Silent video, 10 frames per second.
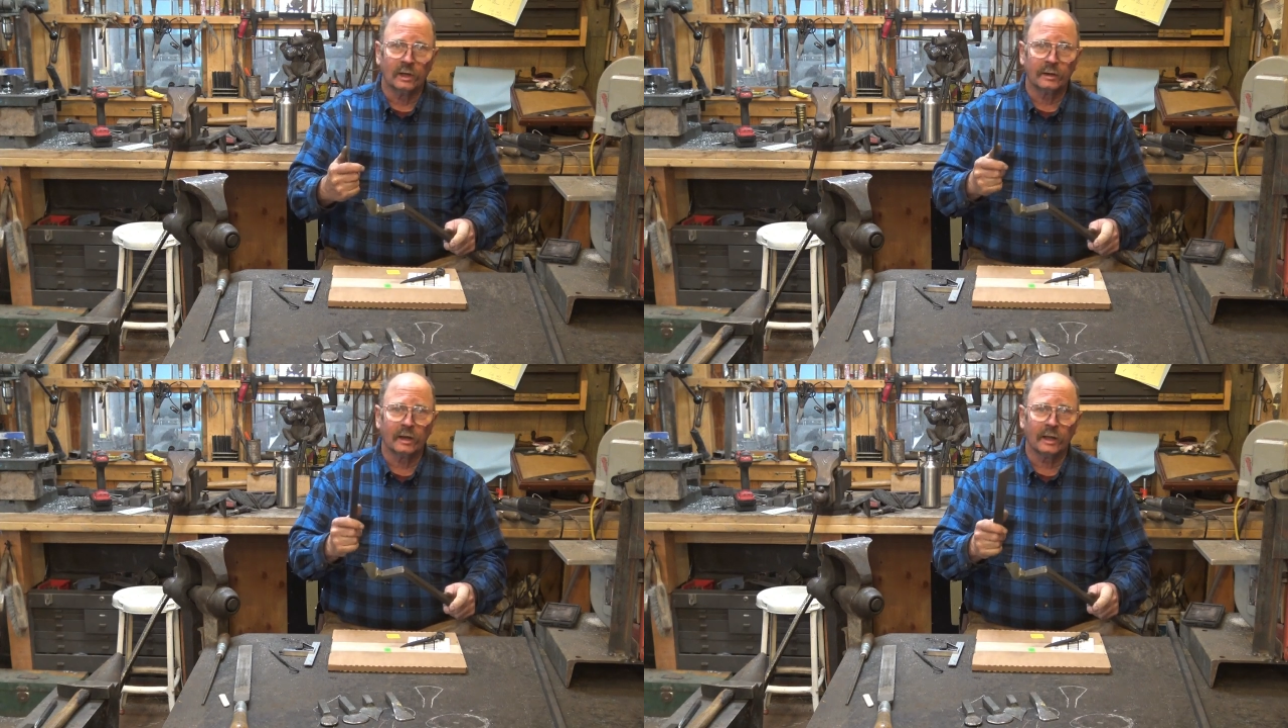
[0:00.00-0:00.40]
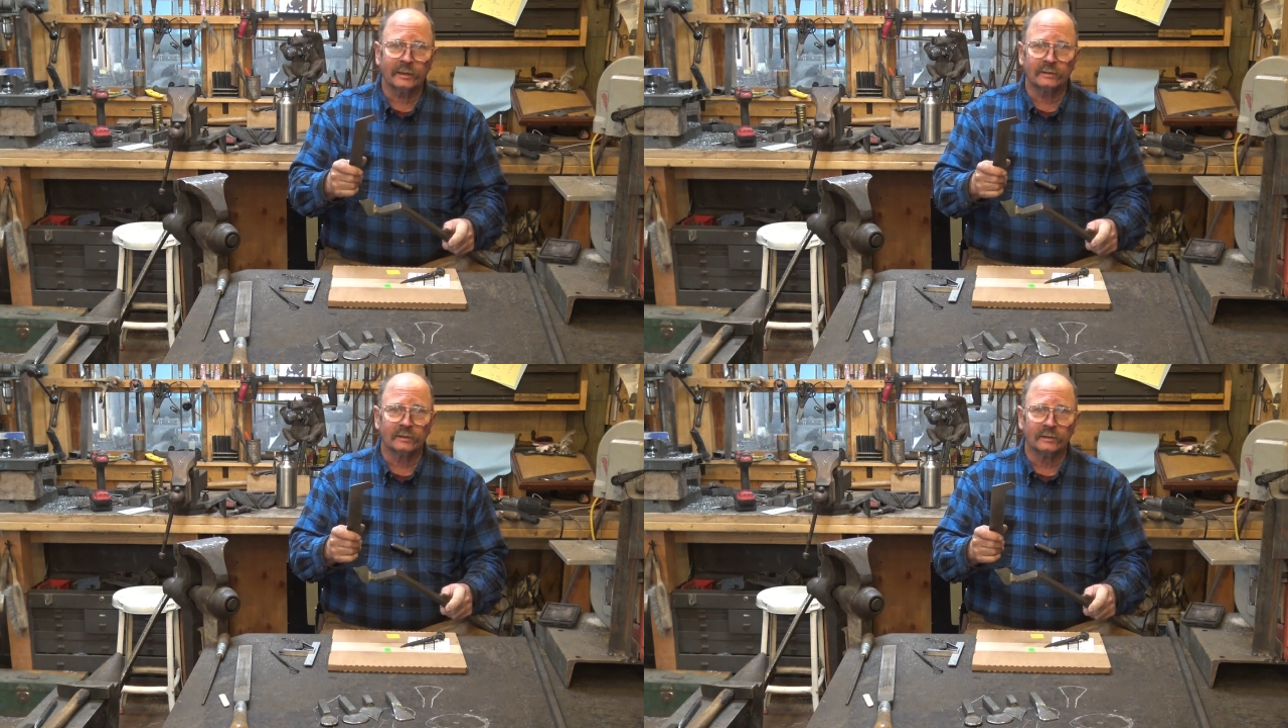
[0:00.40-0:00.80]

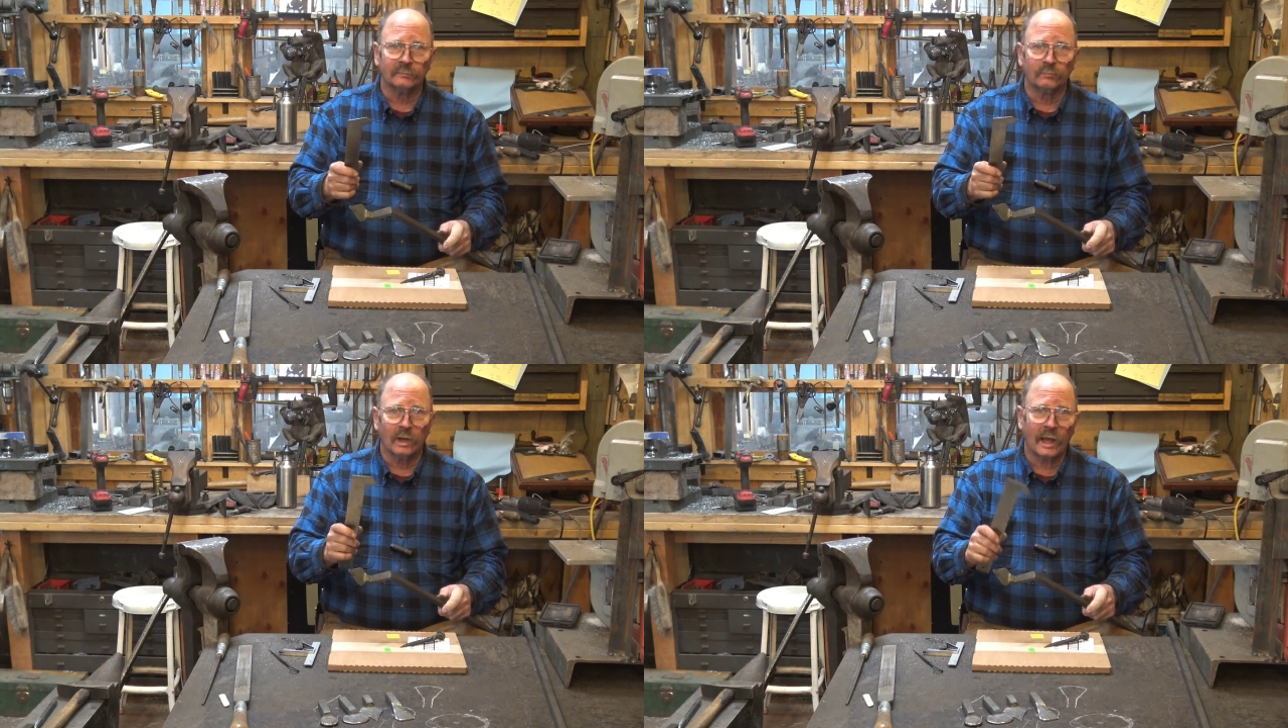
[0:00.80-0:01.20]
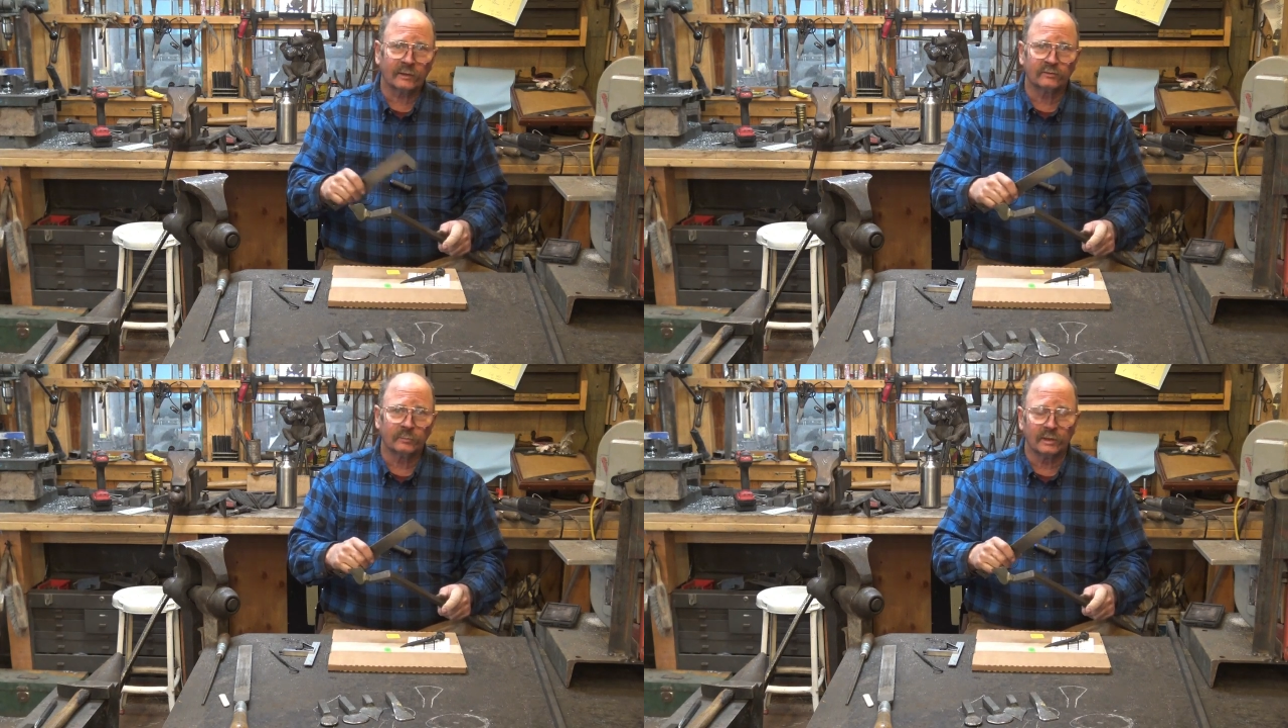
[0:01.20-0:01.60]
Unlike the
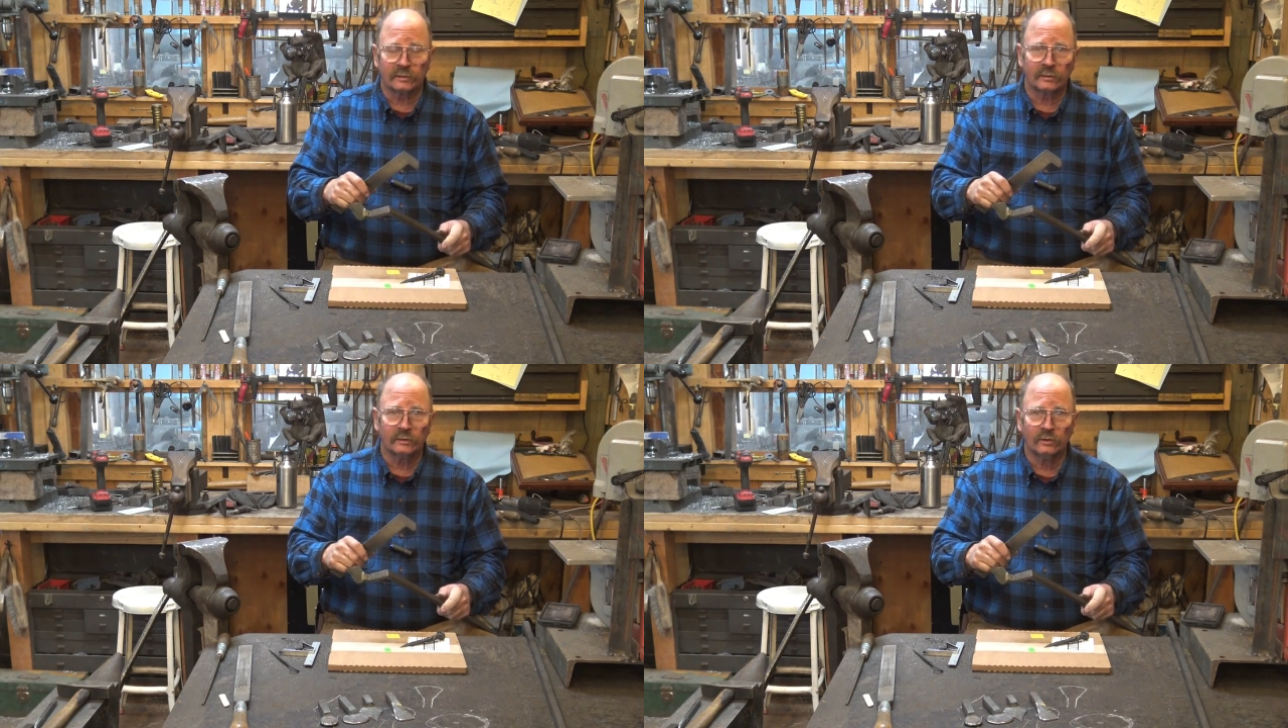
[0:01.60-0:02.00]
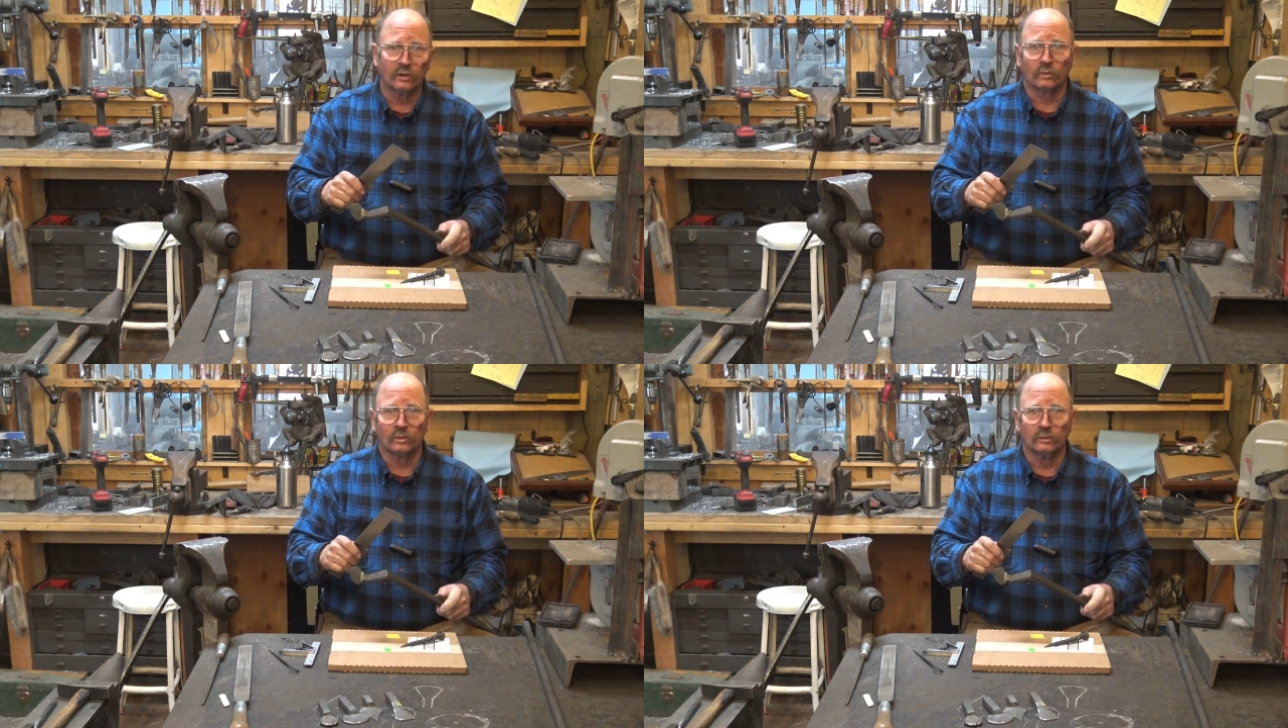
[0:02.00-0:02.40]
blacksmith
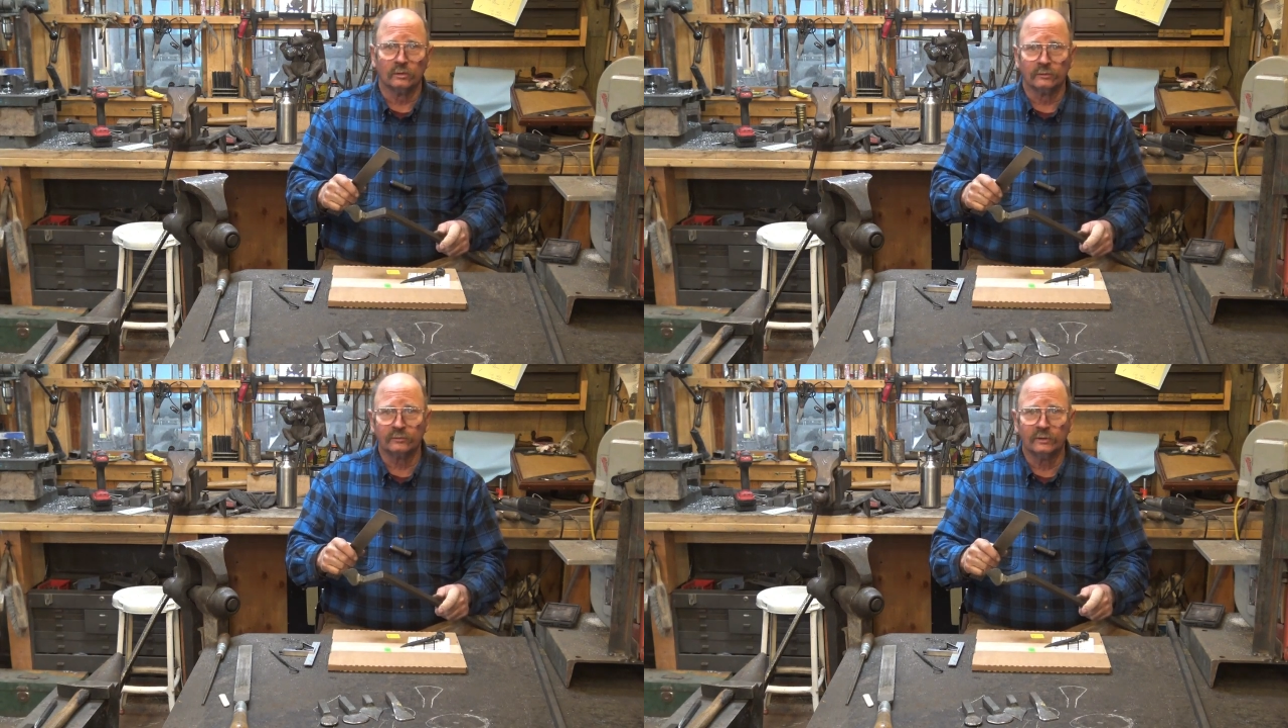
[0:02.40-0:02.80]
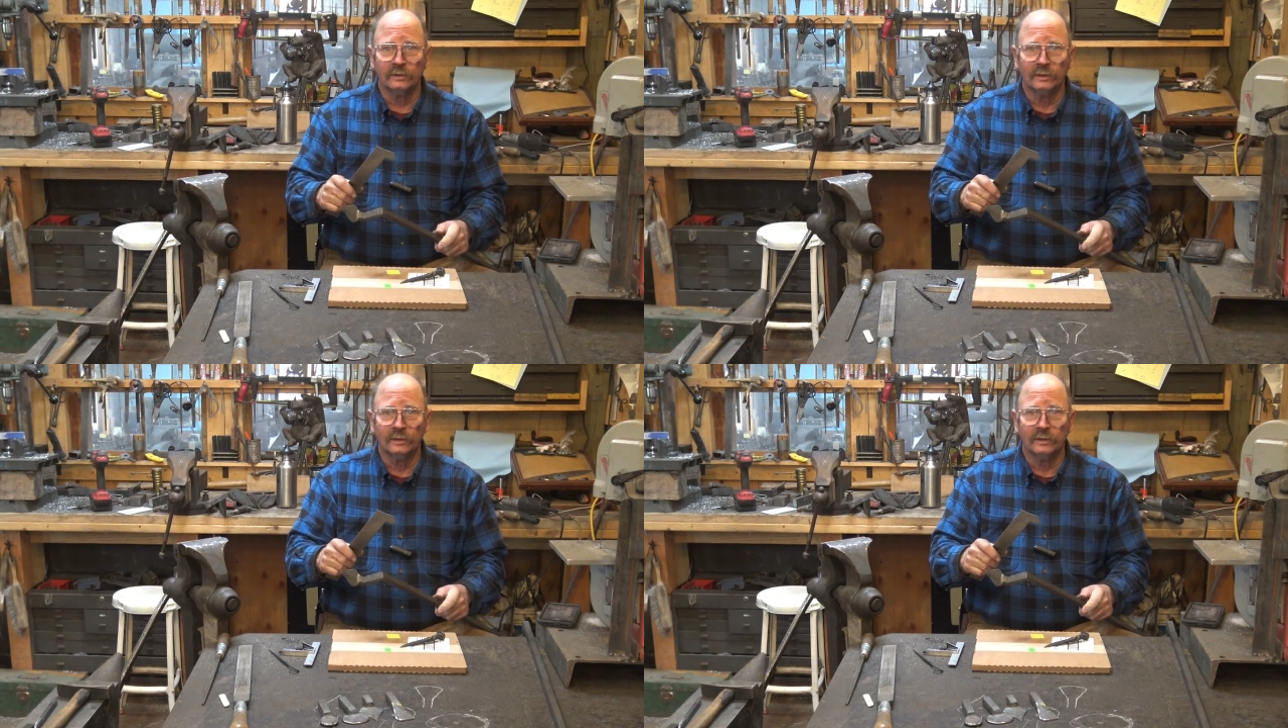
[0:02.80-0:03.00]
hook rules